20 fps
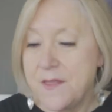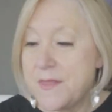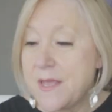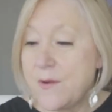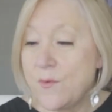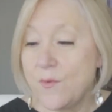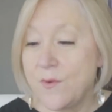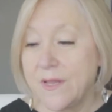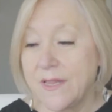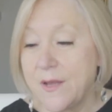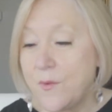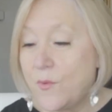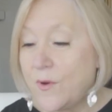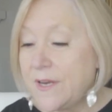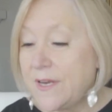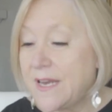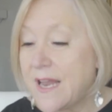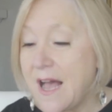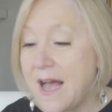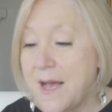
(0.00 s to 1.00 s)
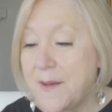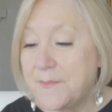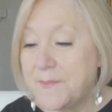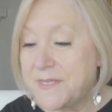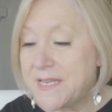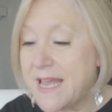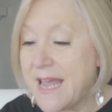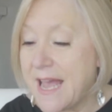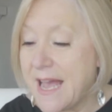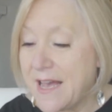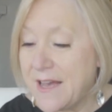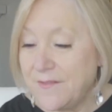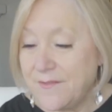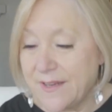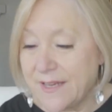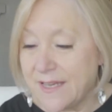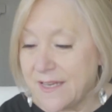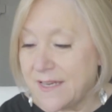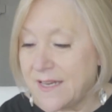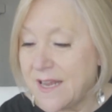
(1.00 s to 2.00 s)
they really wouldn't opt to have
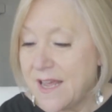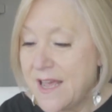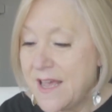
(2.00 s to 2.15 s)
it.